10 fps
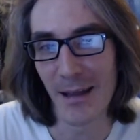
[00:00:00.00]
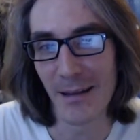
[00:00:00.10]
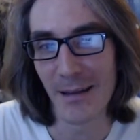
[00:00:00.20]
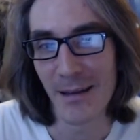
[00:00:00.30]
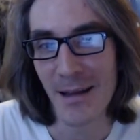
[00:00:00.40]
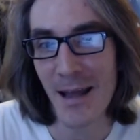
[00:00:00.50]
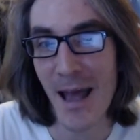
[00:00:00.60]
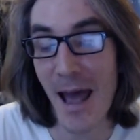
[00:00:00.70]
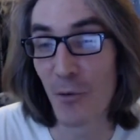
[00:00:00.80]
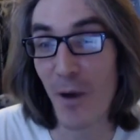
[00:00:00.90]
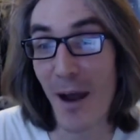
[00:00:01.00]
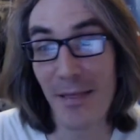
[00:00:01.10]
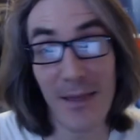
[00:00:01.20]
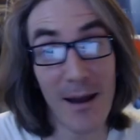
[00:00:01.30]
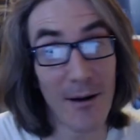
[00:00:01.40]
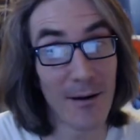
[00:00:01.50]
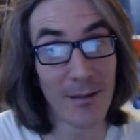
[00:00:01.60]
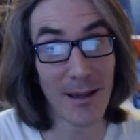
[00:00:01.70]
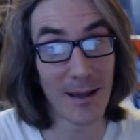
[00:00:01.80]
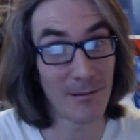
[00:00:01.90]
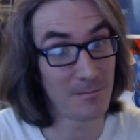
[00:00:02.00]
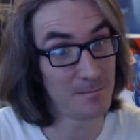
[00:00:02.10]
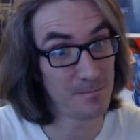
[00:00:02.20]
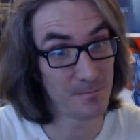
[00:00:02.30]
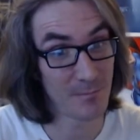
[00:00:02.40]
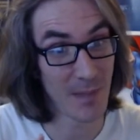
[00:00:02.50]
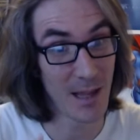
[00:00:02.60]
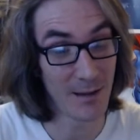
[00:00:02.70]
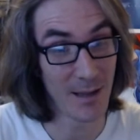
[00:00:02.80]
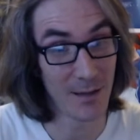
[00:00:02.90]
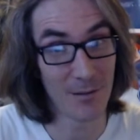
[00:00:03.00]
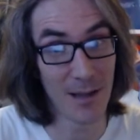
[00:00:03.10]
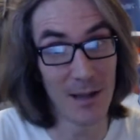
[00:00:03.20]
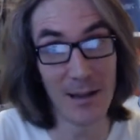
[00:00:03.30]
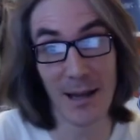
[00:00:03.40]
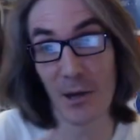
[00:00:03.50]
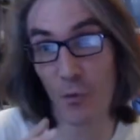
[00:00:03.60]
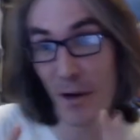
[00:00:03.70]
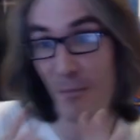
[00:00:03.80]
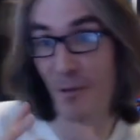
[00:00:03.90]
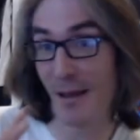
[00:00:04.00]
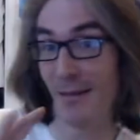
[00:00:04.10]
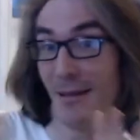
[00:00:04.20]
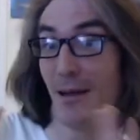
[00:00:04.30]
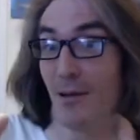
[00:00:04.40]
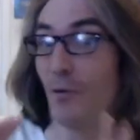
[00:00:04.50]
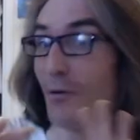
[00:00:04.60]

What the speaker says: And right there, it's like it like creeps in.